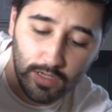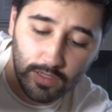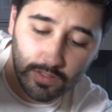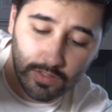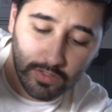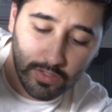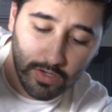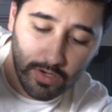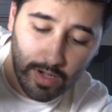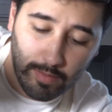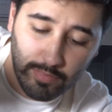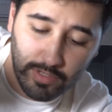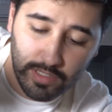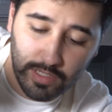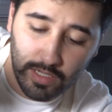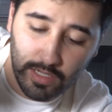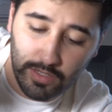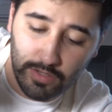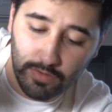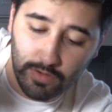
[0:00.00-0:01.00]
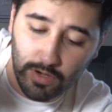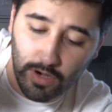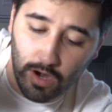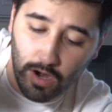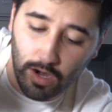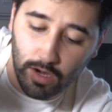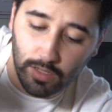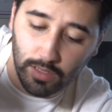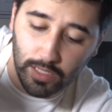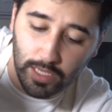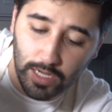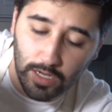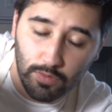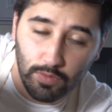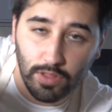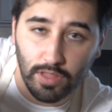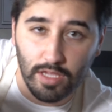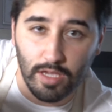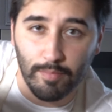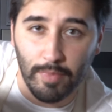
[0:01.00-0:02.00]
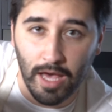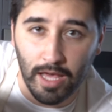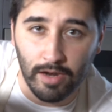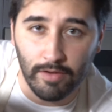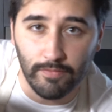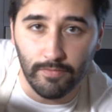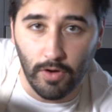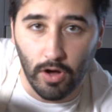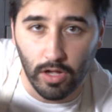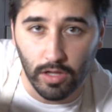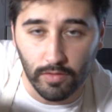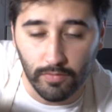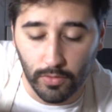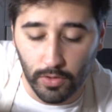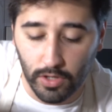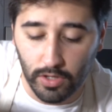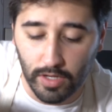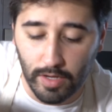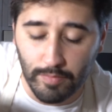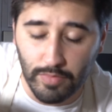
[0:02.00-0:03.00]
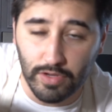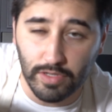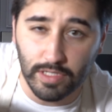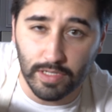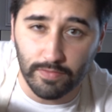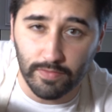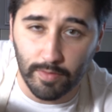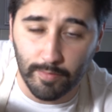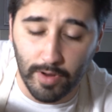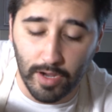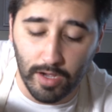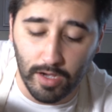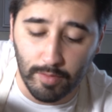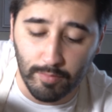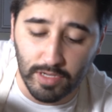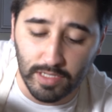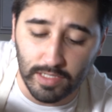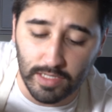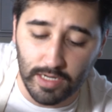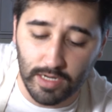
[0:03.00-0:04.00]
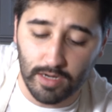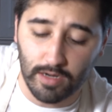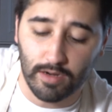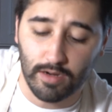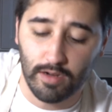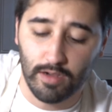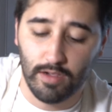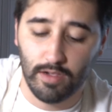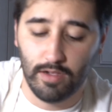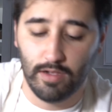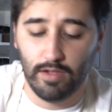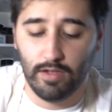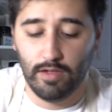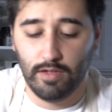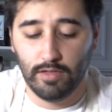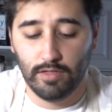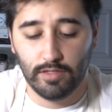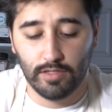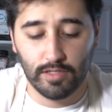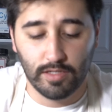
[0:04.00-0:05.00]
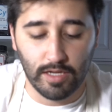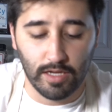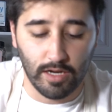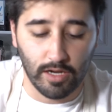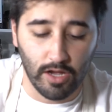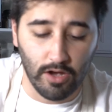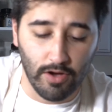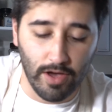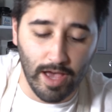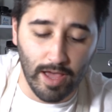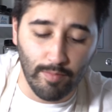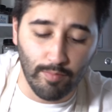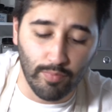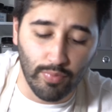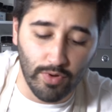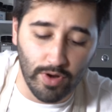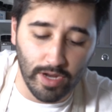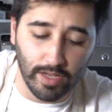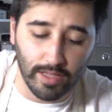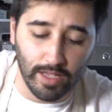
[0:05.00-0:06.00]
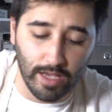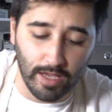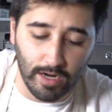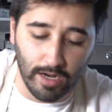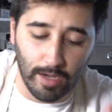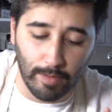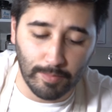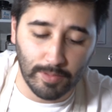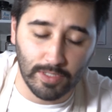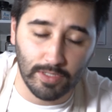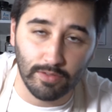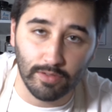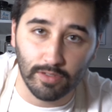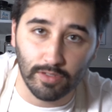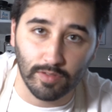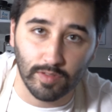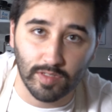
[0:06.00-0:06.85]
So I'm just gonna do garlic with the amount of olive oil I'm using for my hummus here. Just gonna go ahead and bring that up to a little